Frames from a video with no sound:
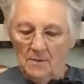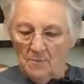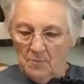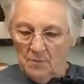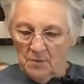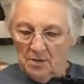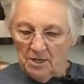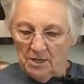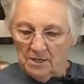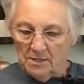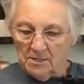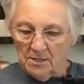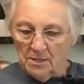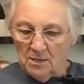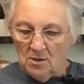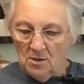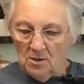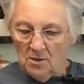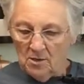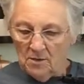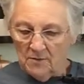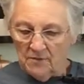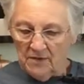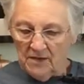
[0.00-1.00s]
but
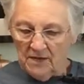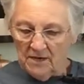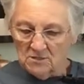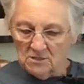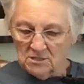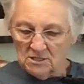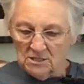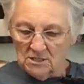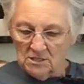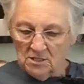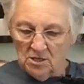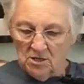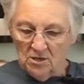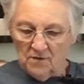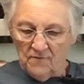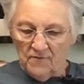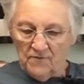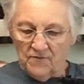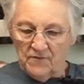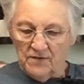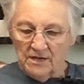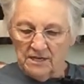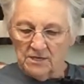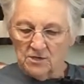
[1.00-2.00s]
uh, there's
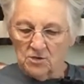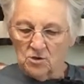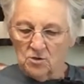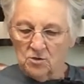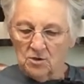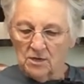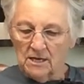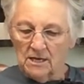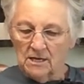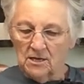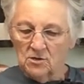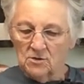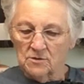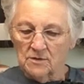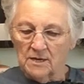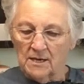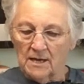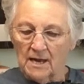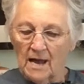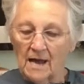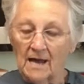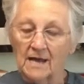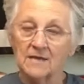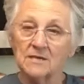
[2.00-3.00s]
enough vinegar here
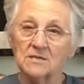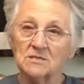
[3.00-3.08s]
that I